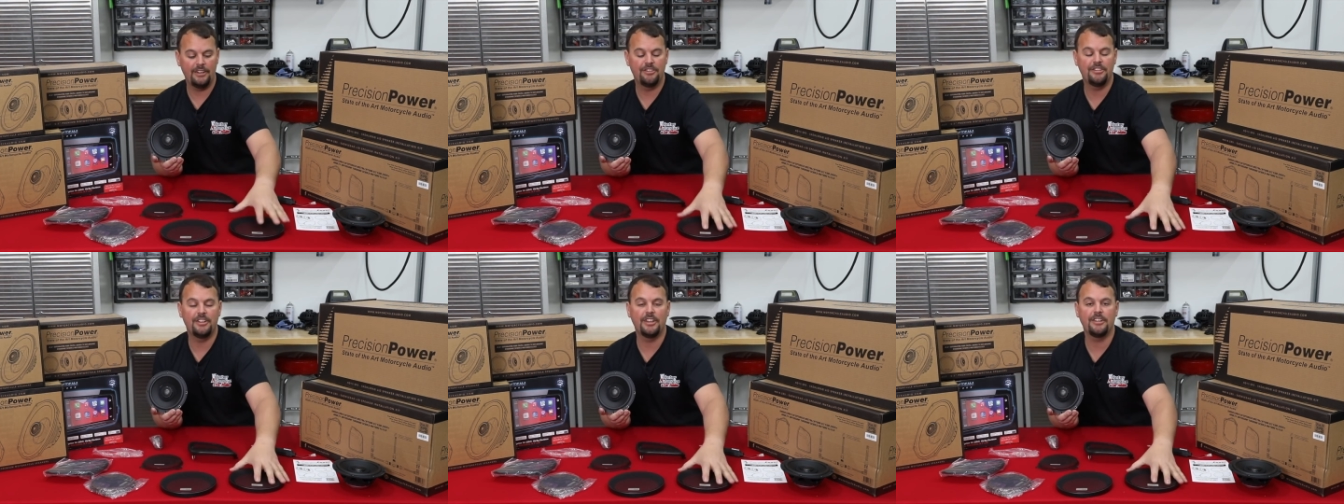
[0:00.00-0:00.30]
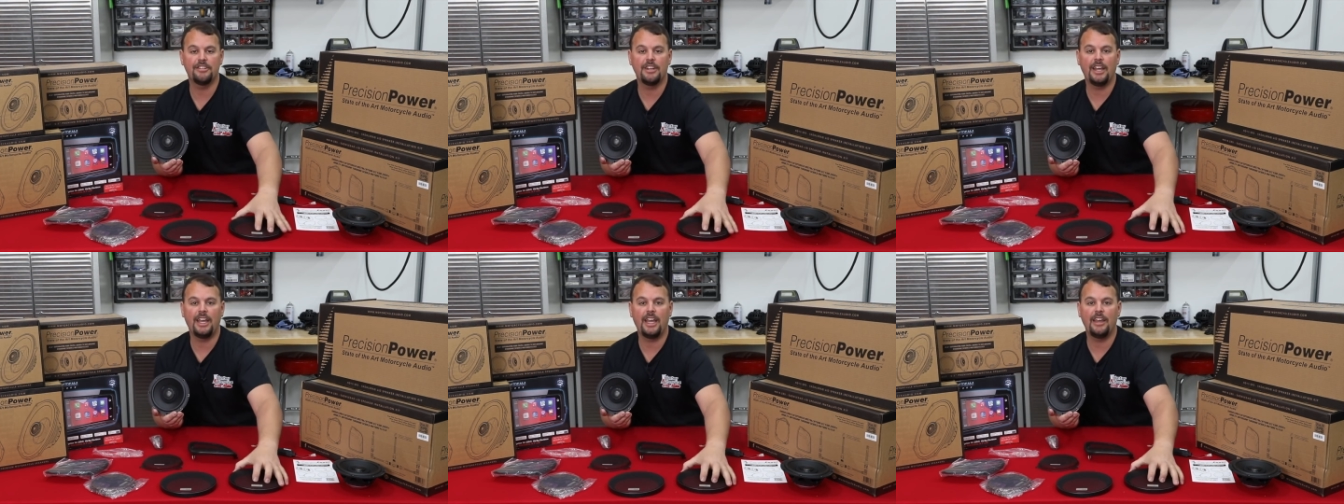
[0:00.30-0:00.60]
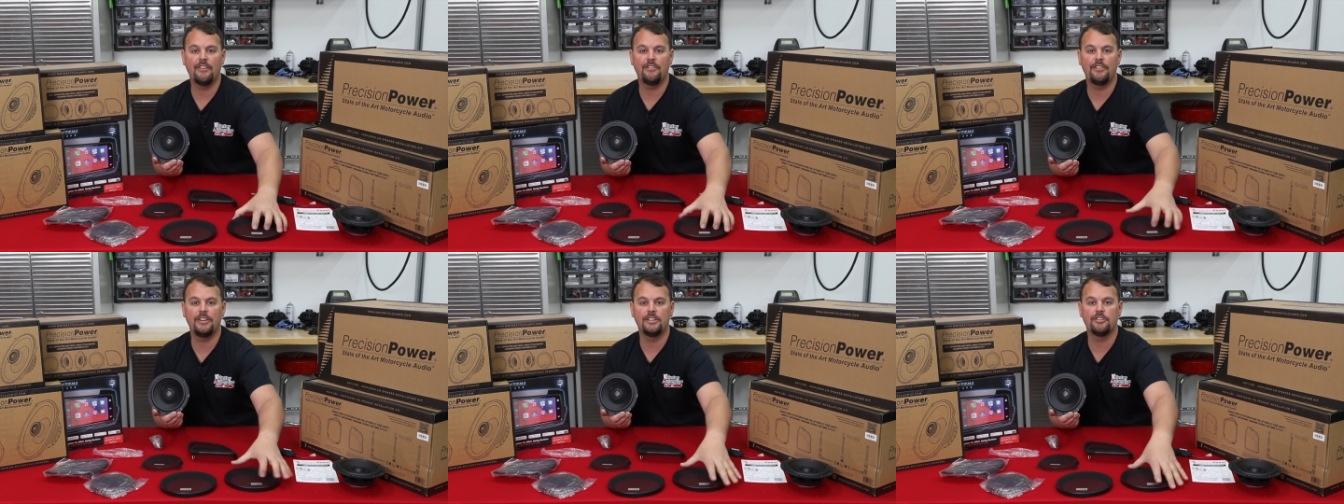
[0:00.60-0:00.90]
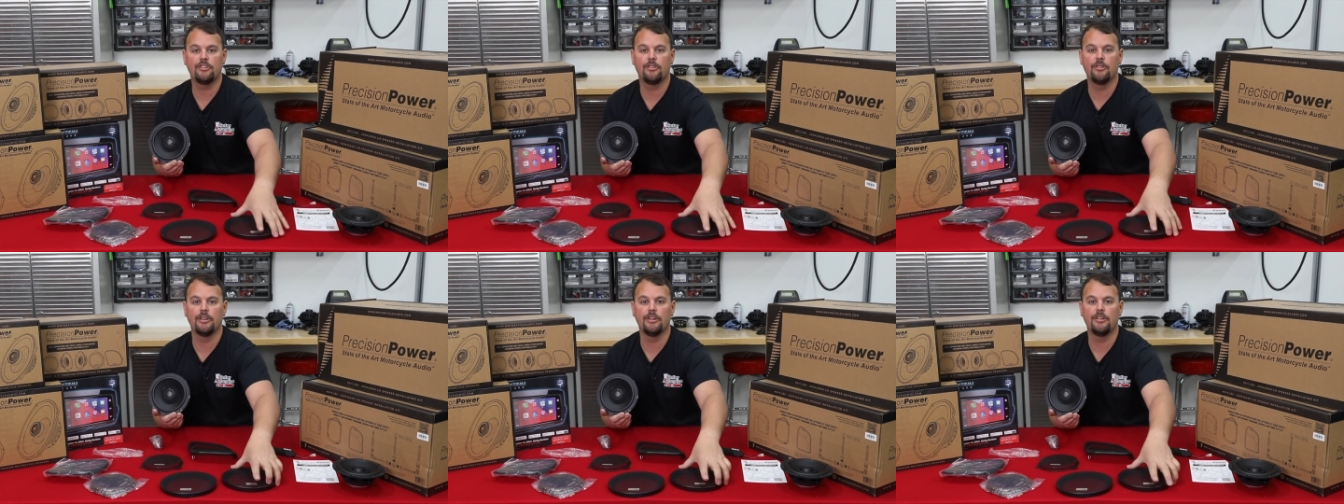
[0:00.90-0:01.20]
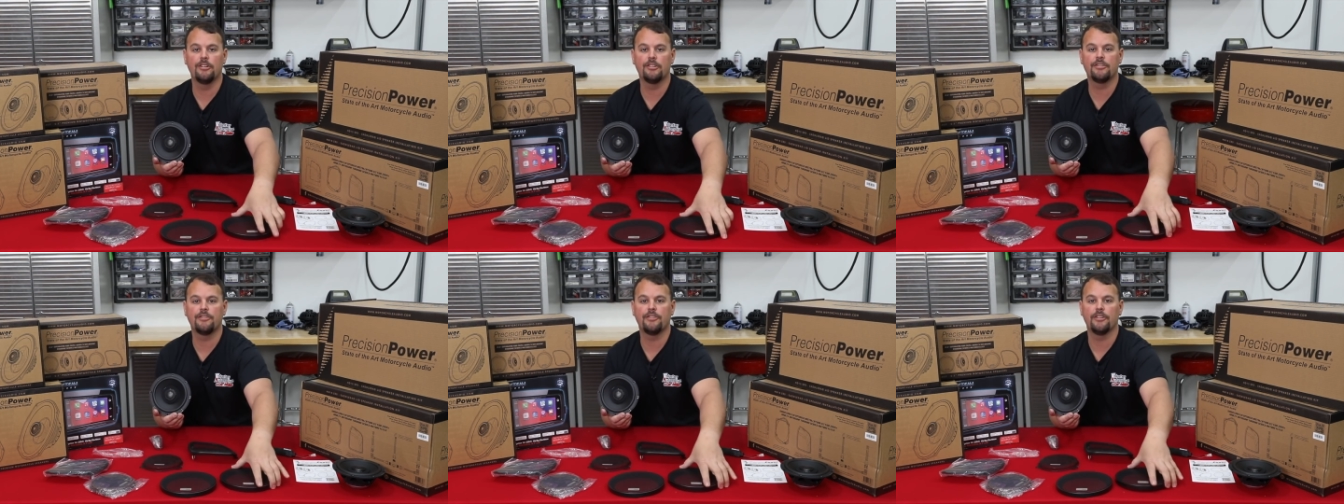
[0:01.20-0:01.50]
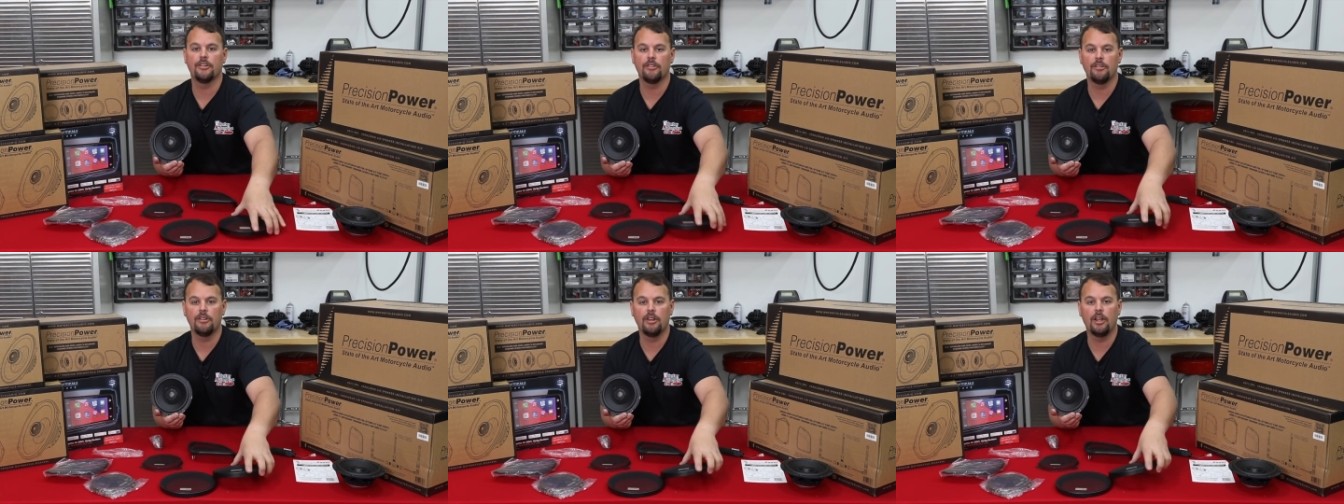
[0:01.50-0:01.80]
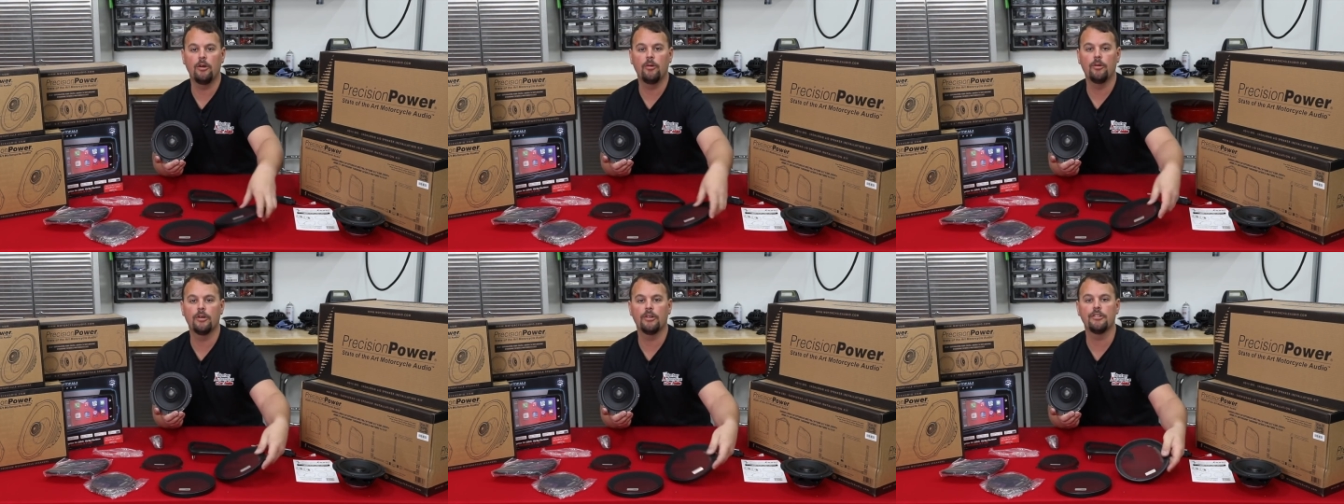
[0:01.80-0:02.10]
6.5-inch grills for
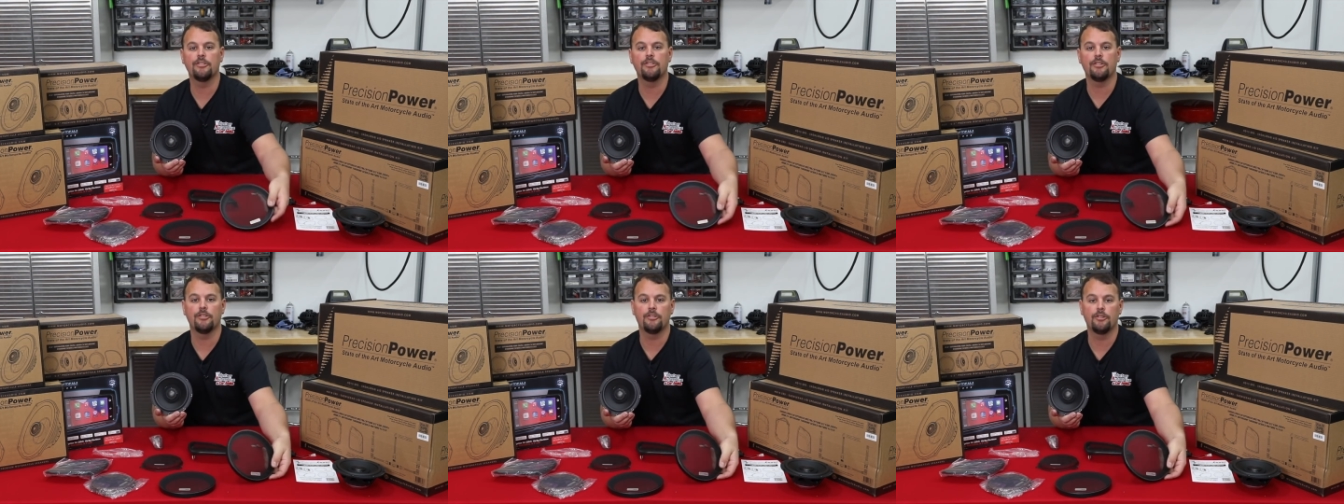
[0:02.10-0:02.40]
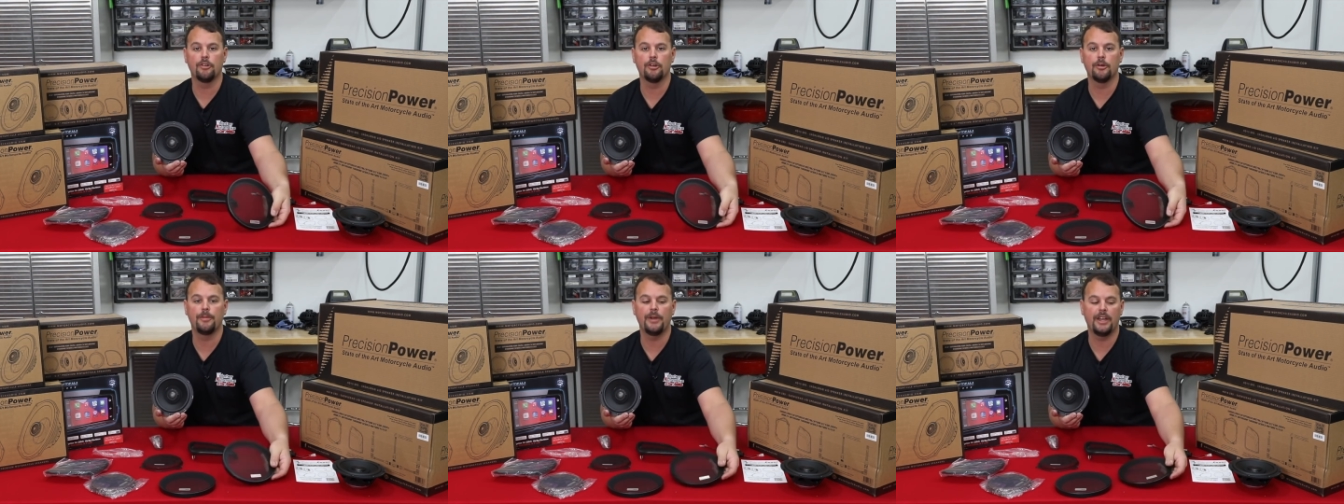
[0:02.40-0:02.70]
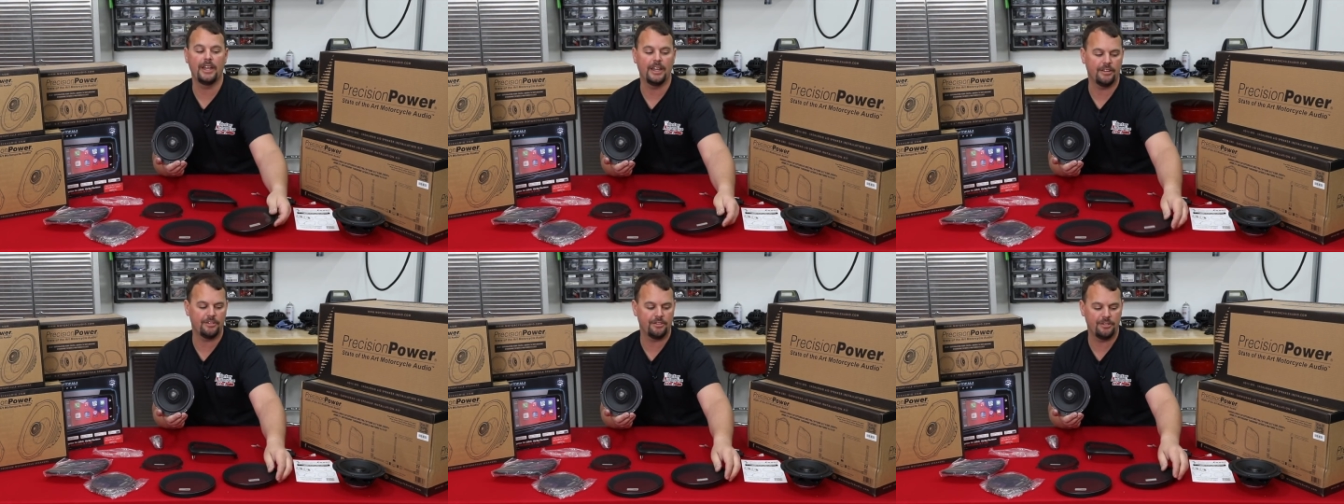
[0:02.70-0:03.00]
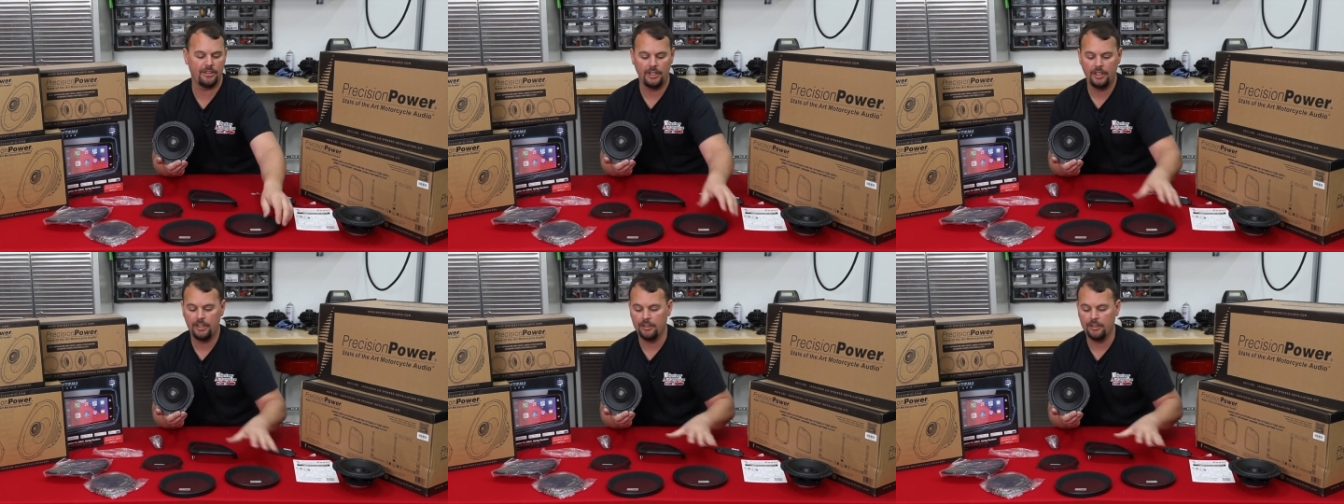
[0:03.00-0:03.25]
lowers or tour packs.